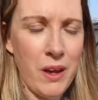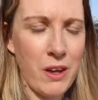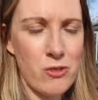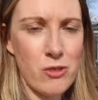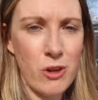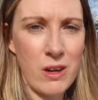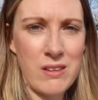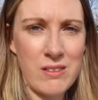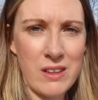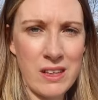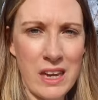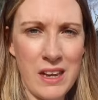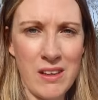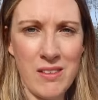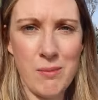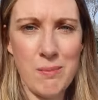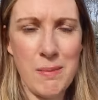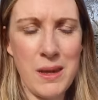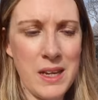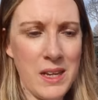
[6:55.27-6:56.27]
I tried to get
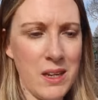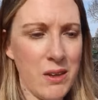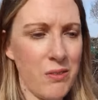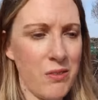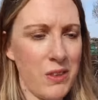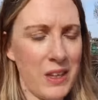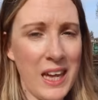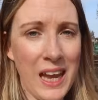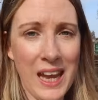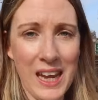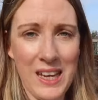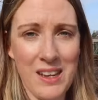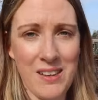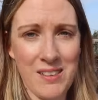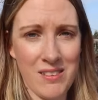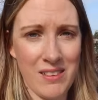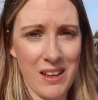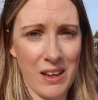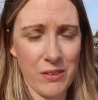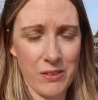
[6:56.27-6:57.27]
as many of the
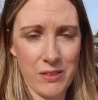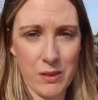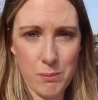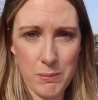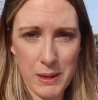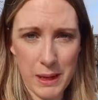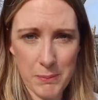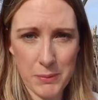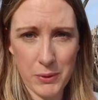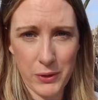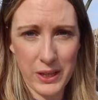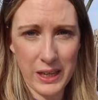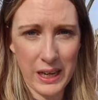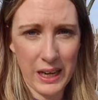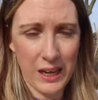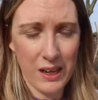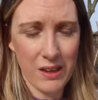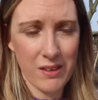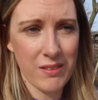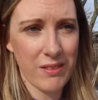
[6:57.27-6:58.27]
canes out, so the blackberry
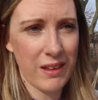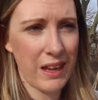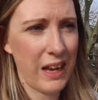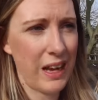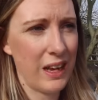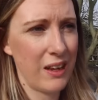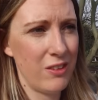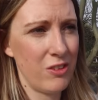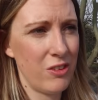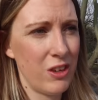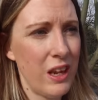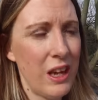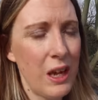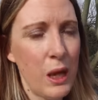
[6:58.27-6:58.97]
canes, and